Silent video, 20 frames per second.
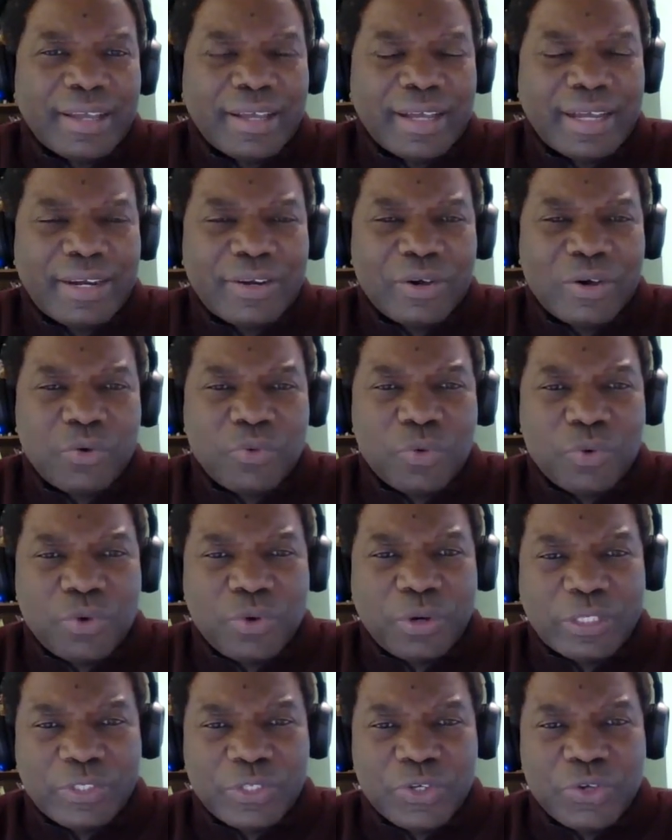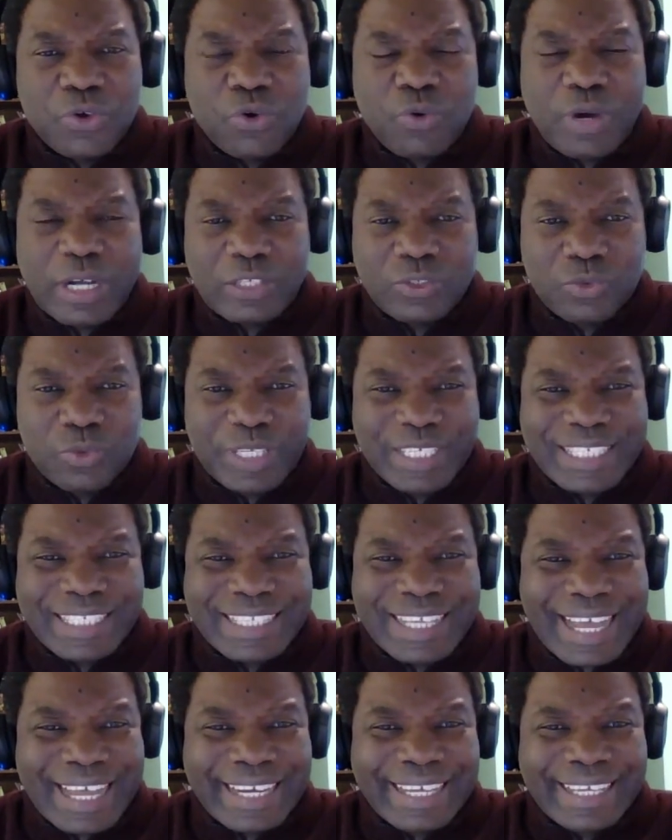Hello, we'll continue what we
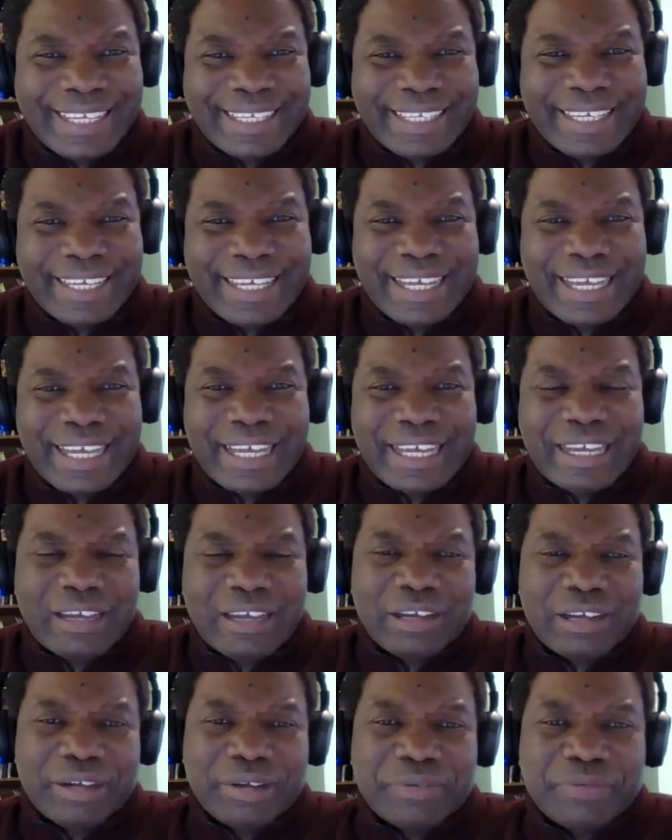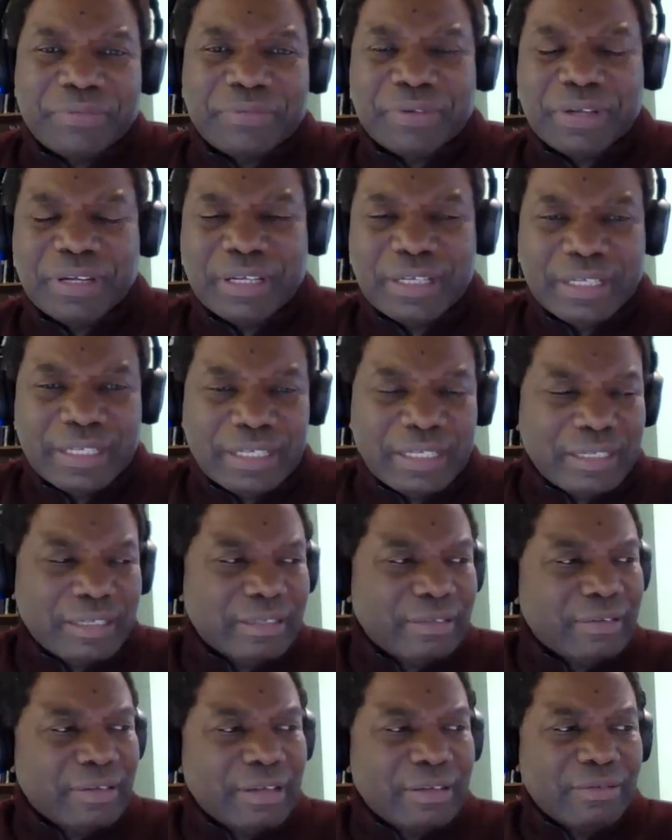started
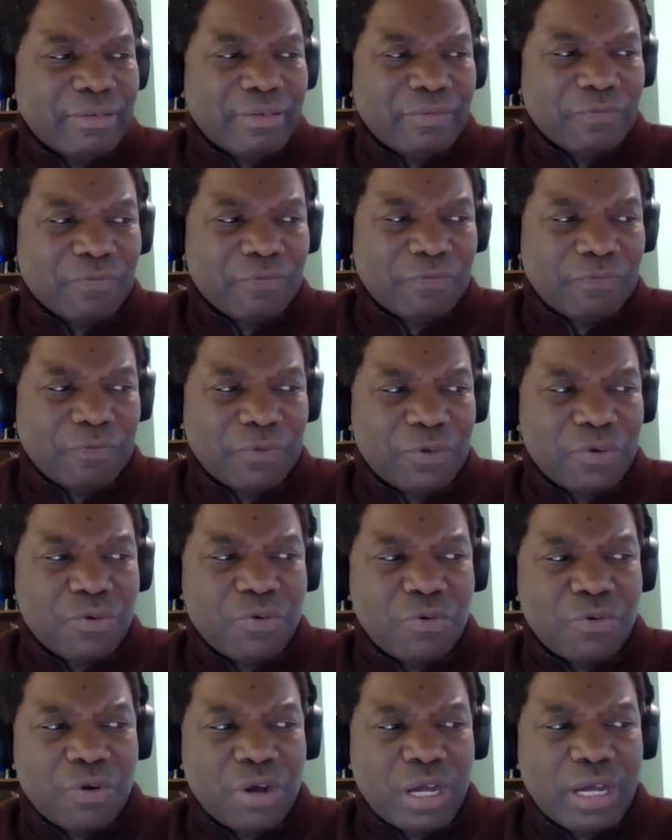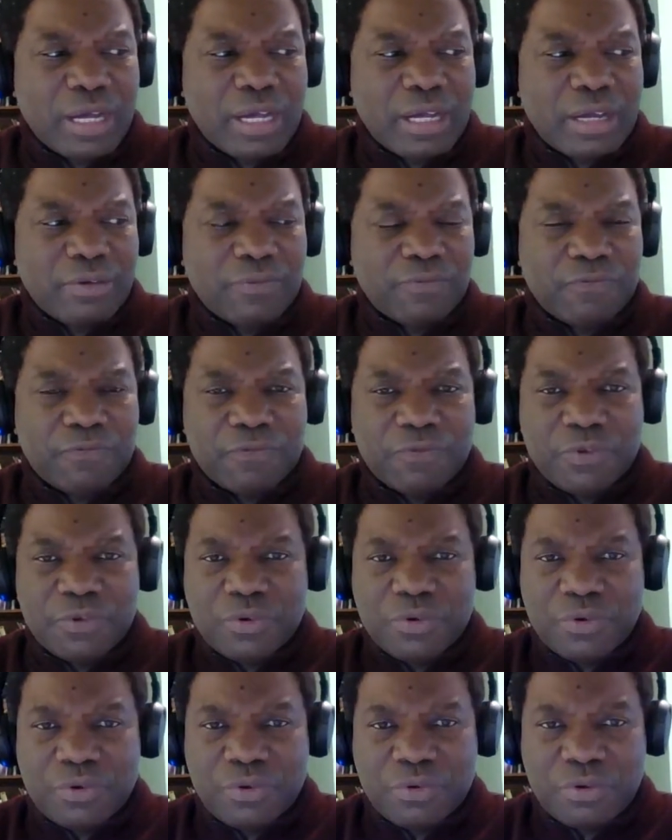
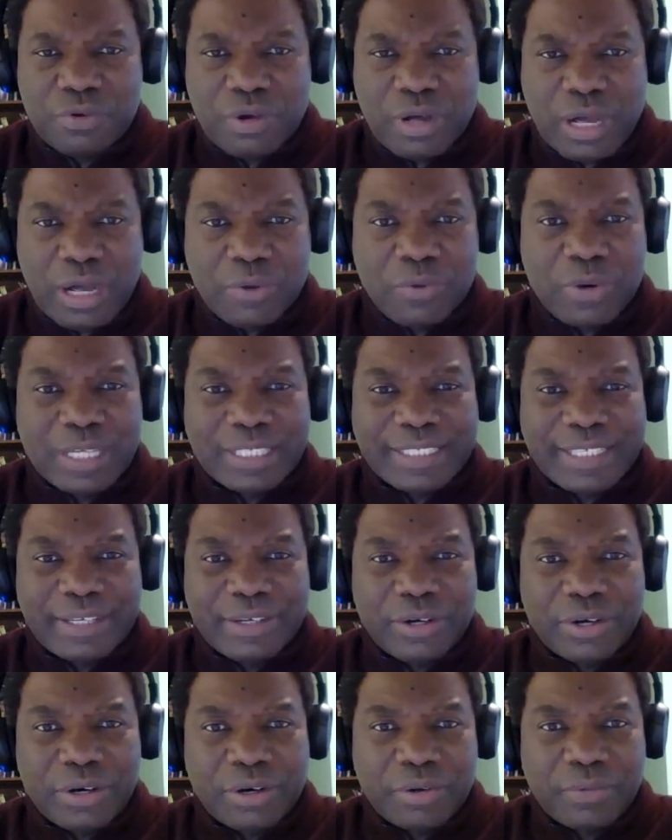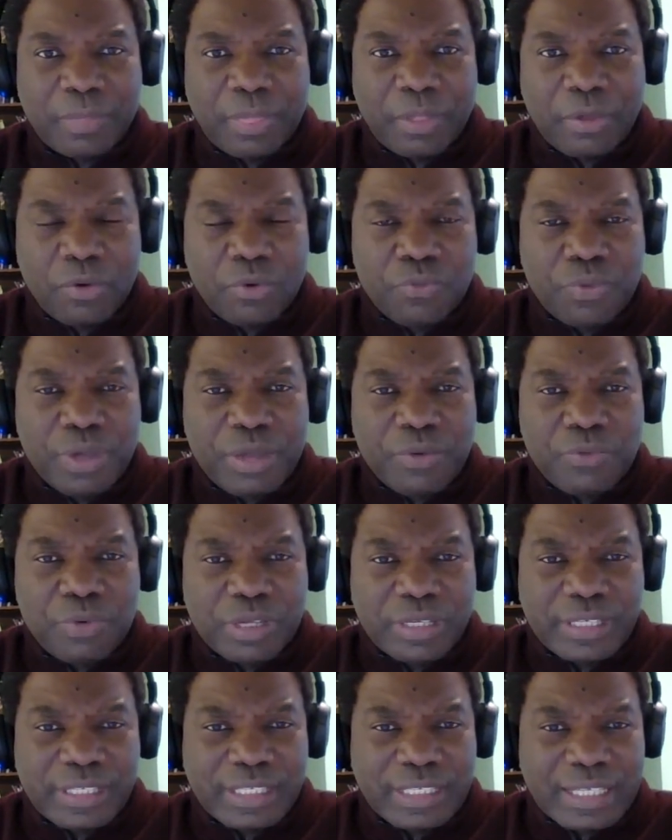few hours ago.
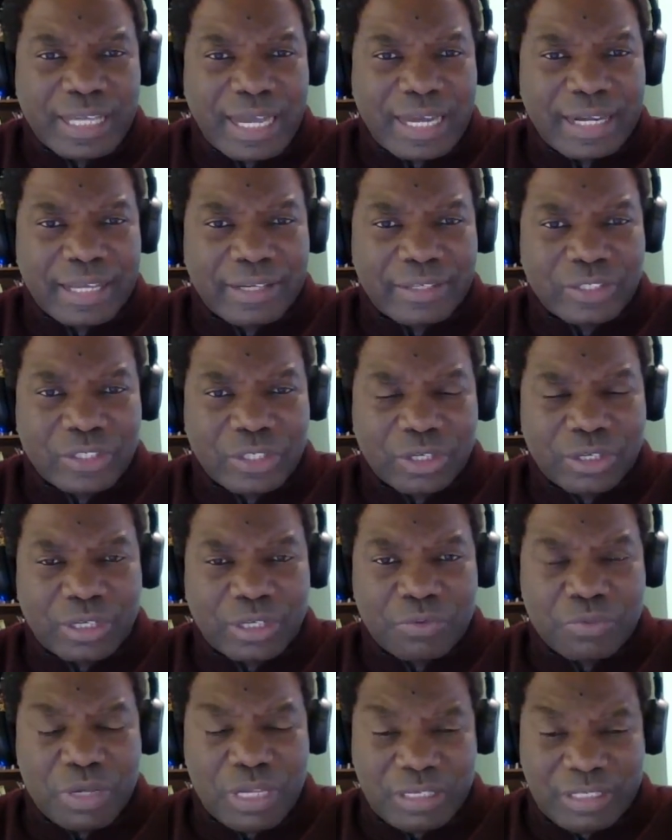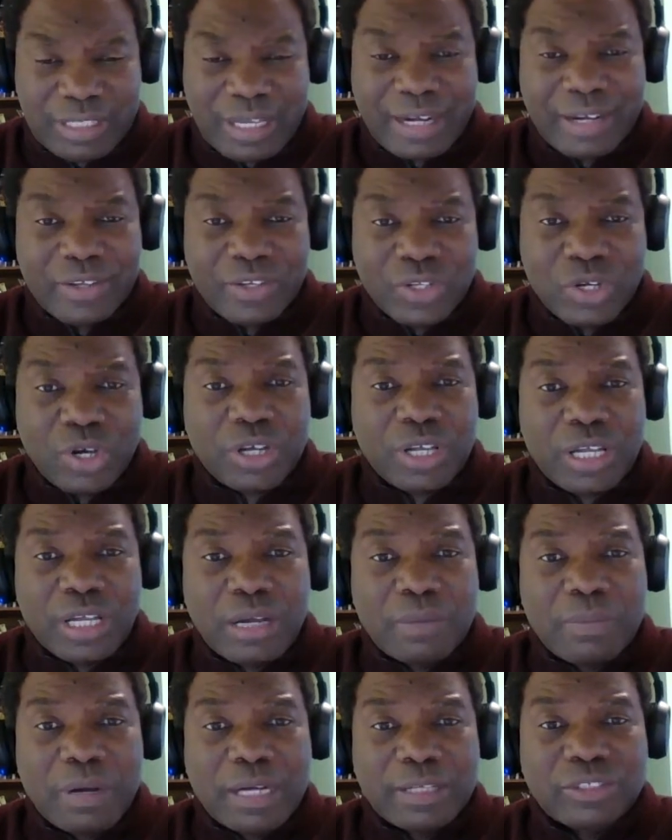We started
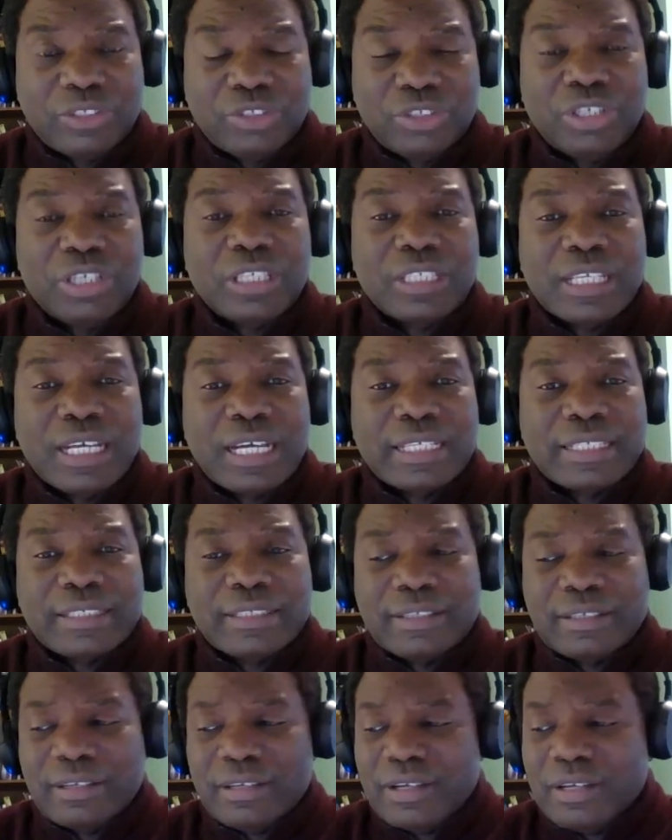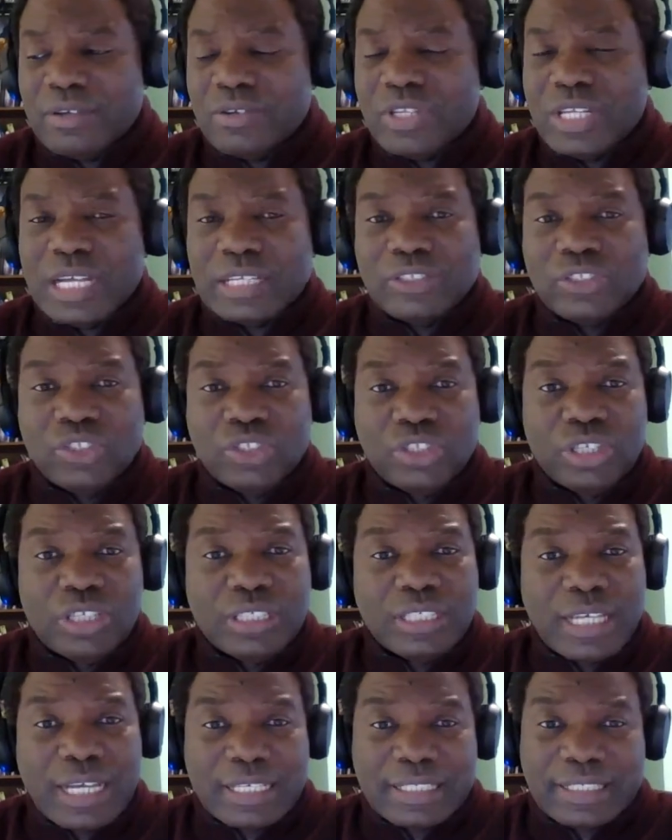talking about Jesus, that
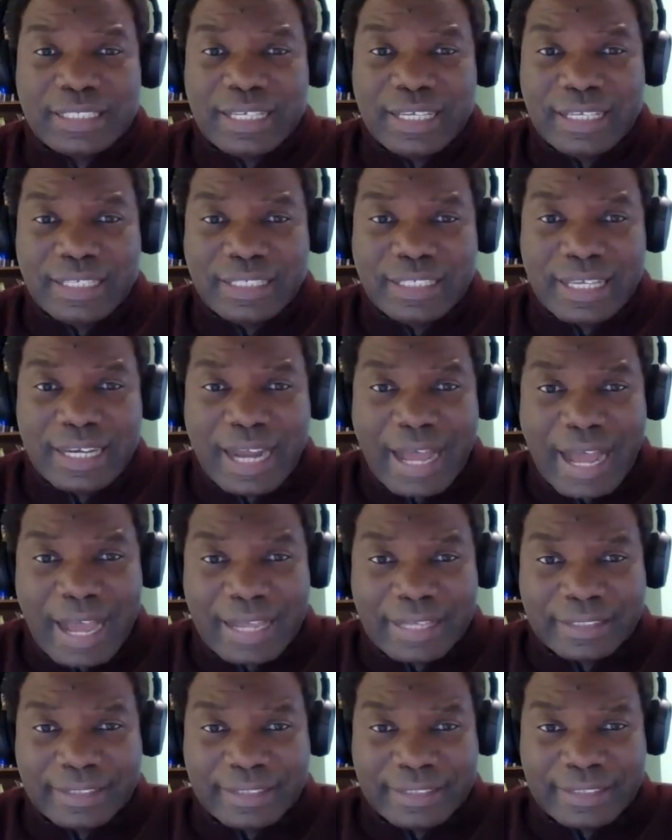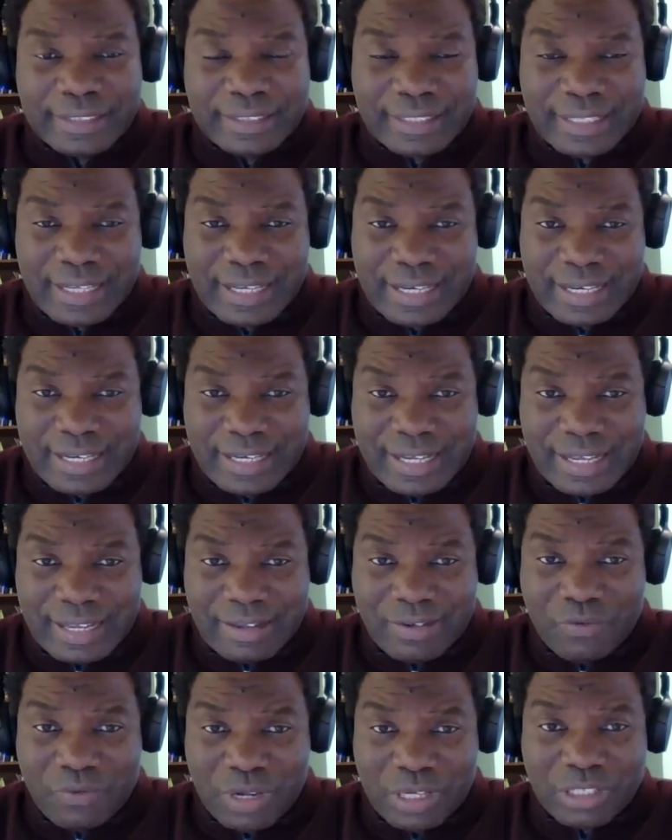Jesus is the light, and
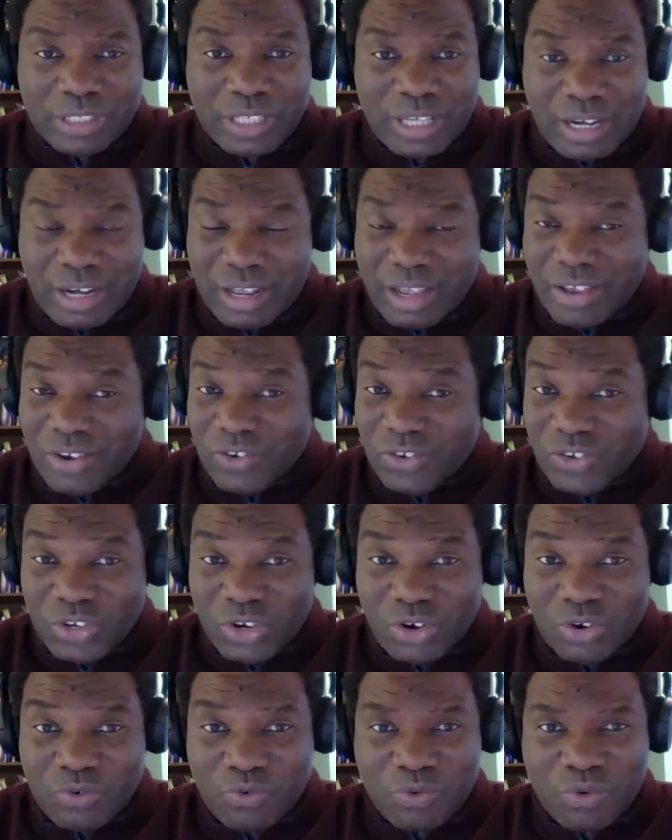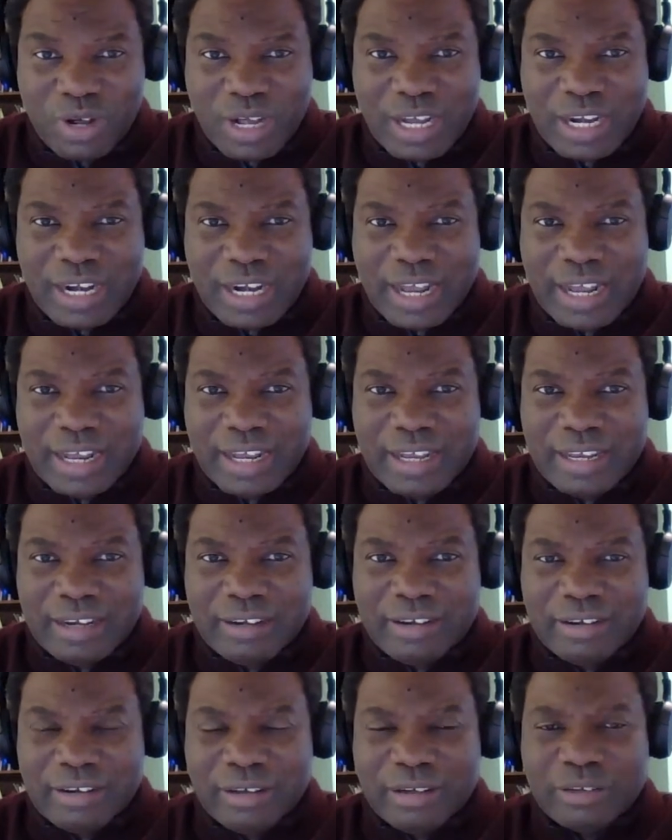we still in John 1. I
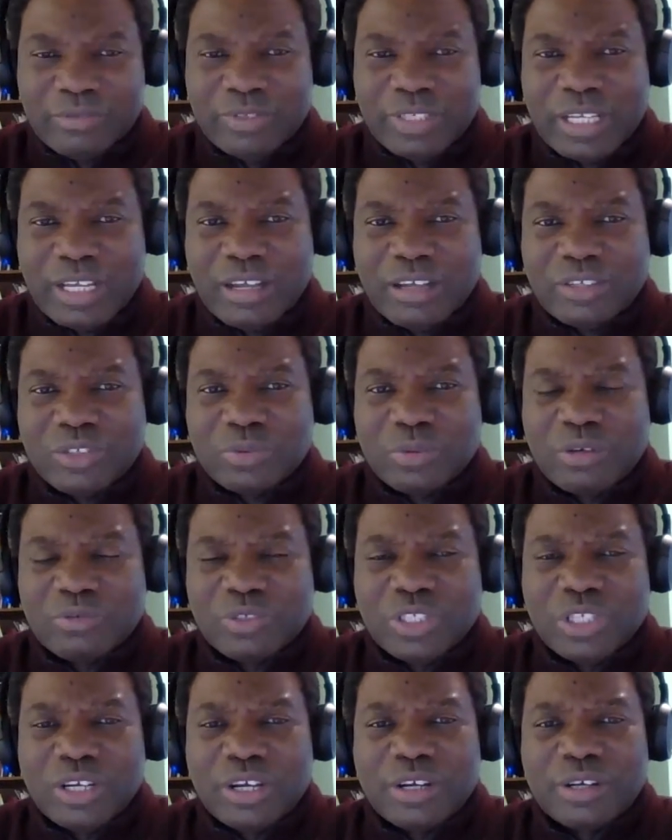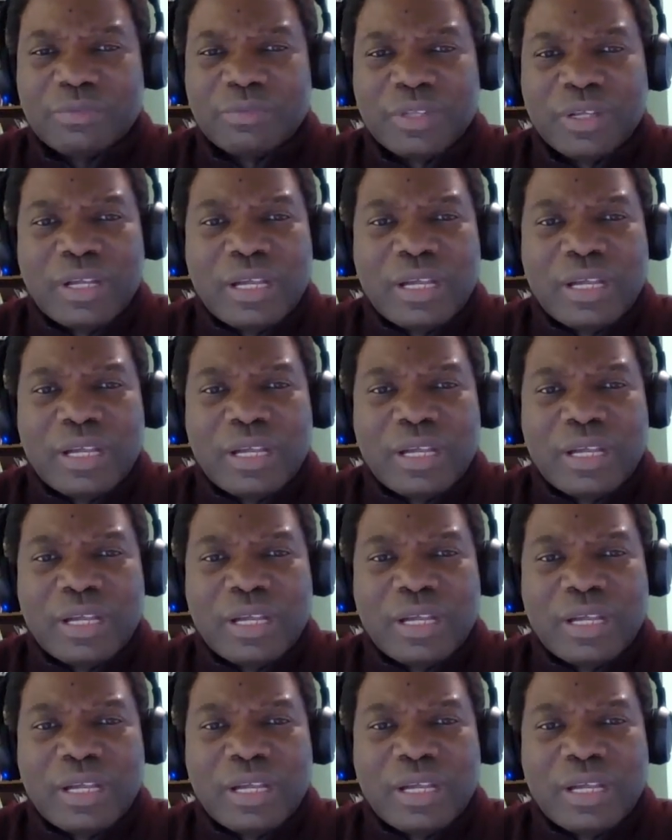love the Gospel of John.